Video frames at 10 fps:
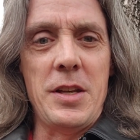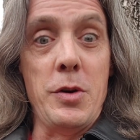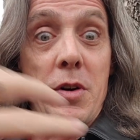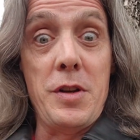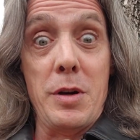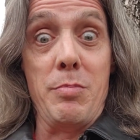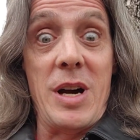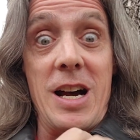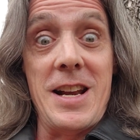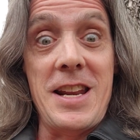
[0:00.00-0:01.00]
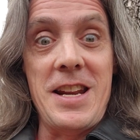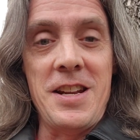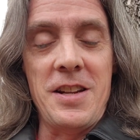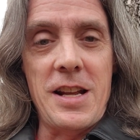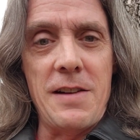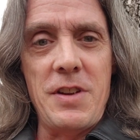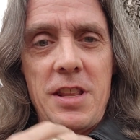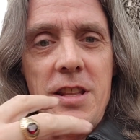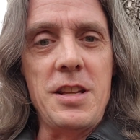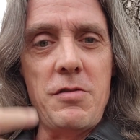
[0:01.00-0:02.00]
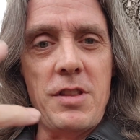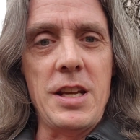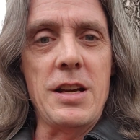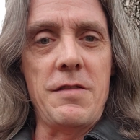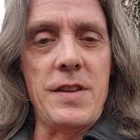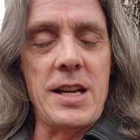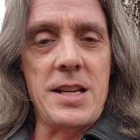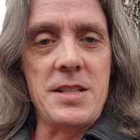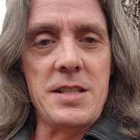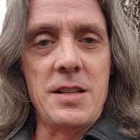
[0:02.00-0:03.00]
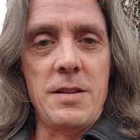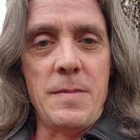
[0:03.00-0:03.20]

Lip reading: your body, everything that you think of as